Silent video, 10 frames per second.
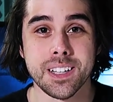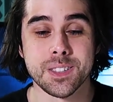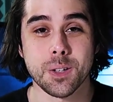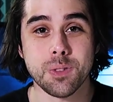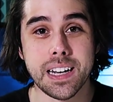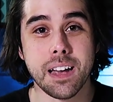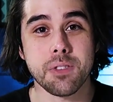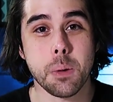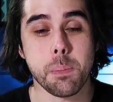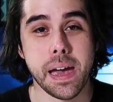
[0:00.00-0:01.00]
So right
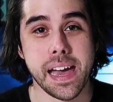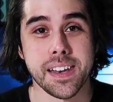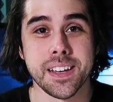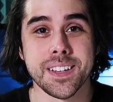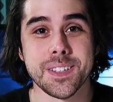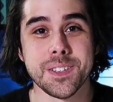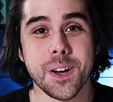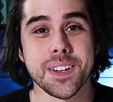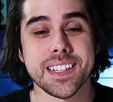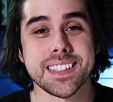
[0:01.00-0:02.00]
off the bat, you
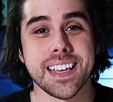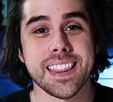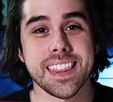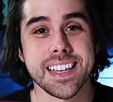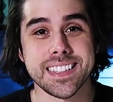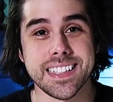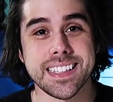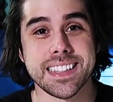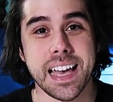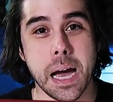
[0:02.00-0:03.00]
notice that this is the